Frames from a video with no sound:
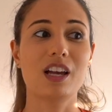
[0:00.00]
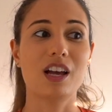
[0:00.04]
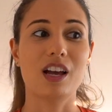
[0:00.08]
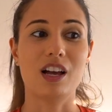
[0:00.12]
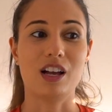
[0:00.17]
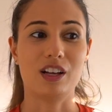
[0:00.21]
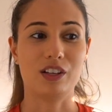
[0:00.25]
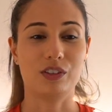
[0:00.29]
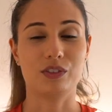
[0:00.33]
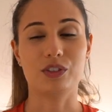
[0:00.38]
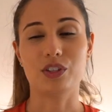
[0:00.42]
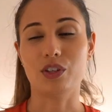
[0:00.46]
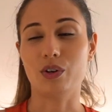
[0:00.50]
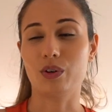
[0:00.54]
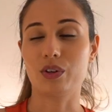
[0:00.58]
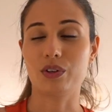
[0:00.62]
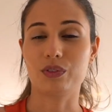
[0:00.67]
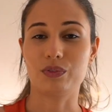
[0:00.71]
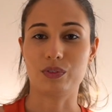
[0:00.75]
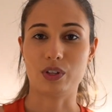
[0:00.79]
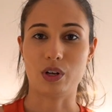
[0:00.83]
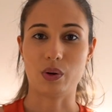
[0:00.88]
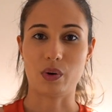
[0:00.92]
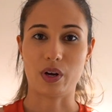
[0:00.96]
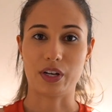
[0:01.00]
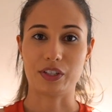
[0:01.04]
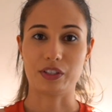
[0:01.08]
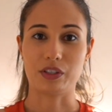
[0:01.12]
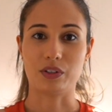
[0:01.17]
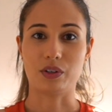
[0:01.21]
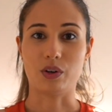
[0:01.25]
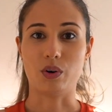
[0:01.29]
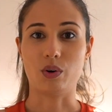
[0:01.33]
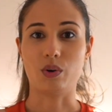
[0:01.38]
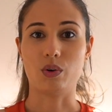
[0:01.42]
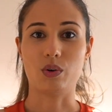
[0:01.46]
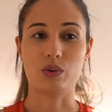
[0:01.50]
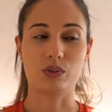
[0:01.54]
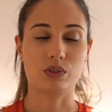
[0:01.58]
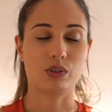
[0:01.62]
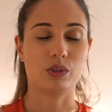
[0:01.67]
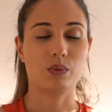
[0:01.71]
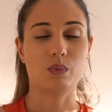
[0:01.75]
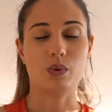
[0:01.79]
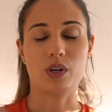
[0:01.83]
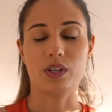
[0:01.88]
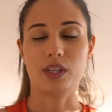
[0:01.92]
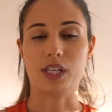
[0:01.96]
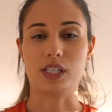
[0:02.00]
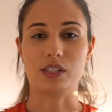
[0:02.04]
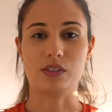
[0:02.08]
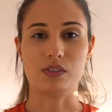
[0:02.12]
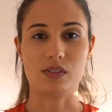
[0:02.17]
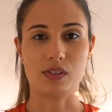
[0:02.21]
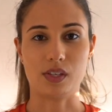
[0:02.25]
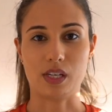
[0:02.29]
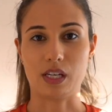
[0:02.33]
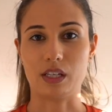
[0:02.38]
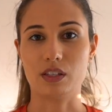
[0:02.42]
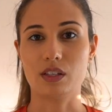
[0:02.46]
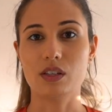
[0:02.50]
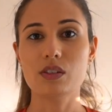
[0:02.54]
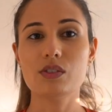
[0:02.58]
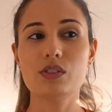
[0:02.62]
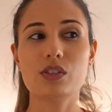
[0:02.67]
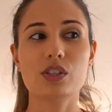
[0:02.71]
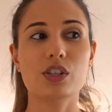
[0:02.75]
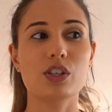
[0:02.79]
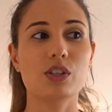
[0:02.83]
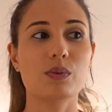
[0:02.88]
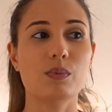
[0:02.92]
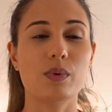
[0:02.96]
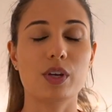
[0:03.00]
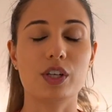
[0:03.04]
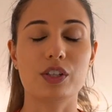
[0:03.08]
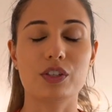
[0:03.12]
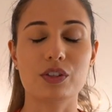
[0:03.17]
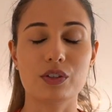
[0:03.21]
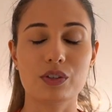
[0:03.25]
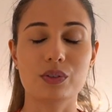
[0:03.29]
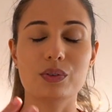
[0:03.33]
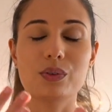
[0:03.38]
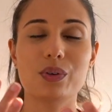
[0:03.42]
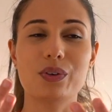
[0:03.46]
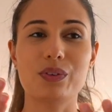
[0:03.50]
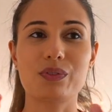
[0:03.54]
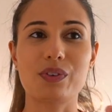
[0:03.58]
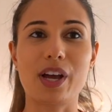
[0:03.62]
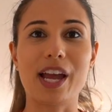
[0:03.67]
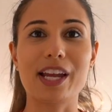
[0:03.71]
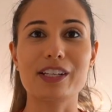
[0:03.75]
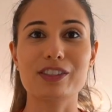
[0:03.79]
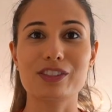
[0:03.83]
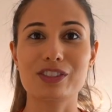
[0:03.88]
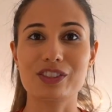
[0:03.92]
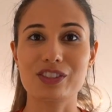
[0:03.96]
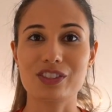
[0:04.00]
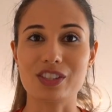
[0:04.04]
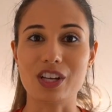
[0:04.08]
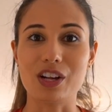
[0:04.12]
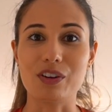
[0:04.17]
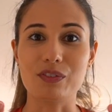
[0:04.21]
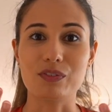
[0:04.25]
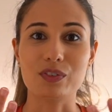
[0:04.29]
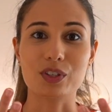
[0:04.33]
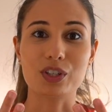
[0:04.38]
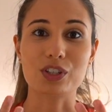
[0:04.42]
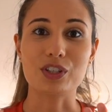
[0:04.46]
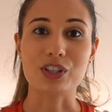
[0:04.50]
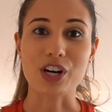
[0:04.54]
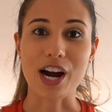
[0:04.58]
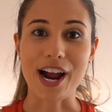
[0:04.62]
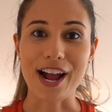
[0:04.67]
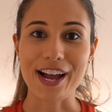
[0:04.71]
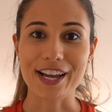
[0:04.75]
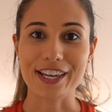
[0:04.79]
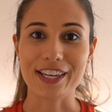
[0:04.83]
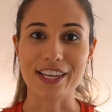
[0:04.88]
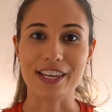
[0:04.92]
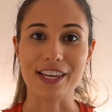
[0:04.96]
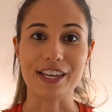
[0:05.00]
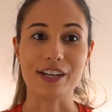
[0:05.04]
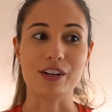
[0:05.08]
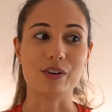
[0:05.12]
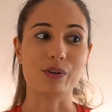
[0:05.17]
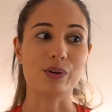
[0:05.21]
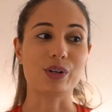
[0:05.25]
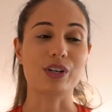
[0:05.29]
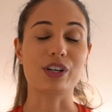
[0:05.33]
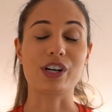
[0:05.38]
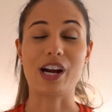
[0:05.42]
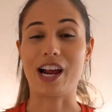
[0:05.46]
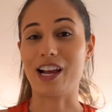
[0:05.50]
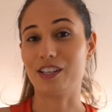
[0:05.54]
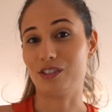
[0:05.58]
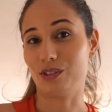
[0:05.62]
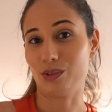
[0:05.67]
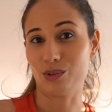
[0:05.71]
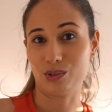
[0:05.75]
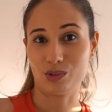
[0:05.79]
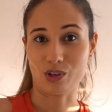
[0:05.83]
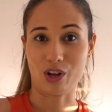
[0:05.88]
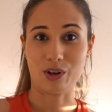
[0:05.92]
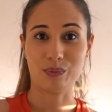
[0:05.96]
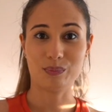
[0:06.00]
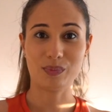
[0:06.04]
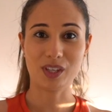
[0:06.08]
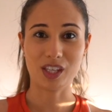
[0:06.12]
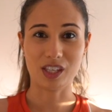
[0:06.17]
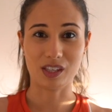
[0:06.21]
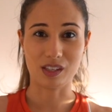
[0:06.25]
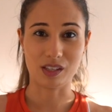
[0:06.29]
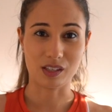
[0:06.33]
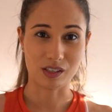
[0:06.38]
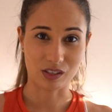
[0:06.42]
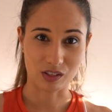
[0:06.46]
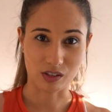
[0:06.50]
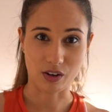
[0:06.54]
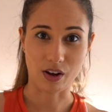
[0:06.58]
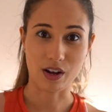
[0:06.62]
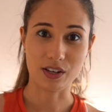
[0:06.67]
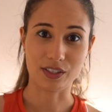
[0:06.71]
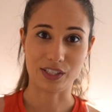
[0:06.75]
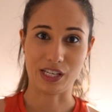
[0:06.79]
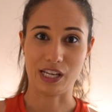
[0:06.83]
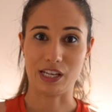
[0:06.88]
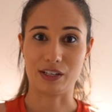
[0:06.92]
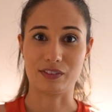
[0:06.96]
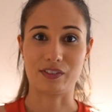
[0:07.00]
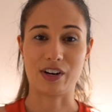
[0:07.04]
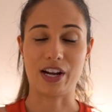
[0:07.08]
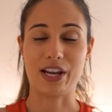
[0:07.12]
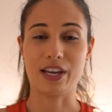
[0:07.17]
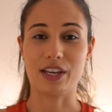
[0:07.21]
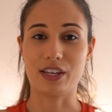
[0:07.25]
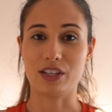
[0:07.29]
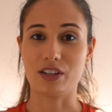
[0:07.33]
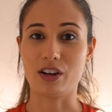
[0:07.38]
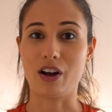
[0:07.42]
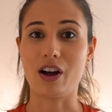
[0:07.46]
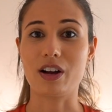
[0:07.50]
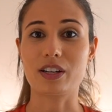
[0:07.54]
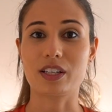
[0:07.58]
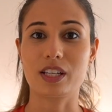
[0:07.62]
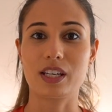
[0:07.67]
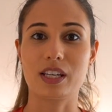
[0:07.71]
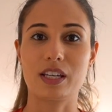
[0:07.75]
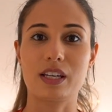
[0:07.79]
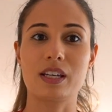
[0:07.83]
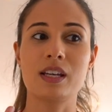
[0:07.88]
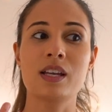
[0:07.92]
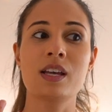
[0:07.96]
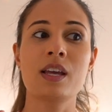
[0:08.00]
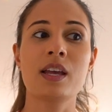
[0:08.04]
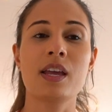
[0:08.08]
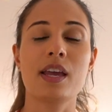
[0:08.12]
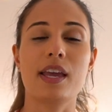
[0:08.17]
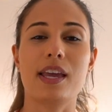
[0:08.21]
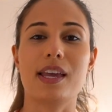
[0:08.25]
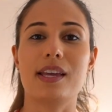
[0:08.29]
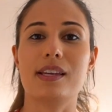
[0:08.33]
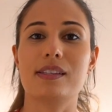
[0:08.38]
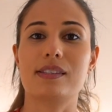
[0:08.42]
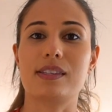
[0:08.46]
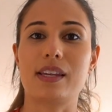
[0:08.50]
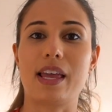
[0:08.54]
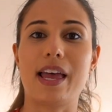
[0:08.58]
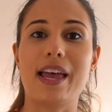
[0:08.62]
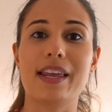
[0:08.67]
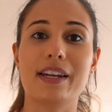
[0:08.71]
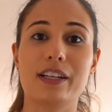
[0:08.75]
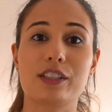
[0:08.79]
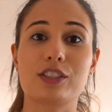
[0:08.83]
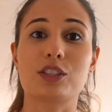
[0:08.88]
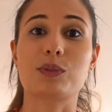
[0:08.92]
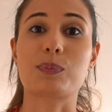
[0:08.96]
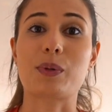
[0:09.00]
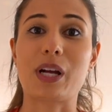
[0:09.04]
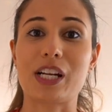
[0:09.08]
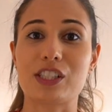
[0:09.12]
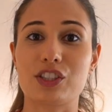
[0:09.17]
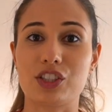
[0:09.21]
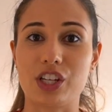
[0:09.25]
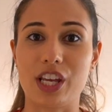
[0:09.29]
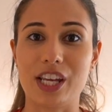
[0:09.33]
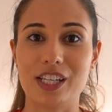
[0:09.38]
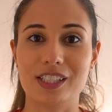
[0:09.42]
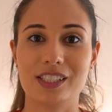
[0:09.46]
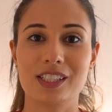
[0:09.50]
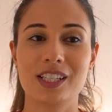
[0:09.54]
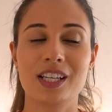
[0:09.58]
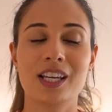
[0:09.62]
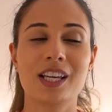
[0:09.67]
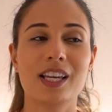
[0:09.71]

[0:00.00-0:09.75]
a yoga flow on your own, or one that you see on YouTube, and you find yourself crying, or as you saw me, yawning, right? Yawning is an expression.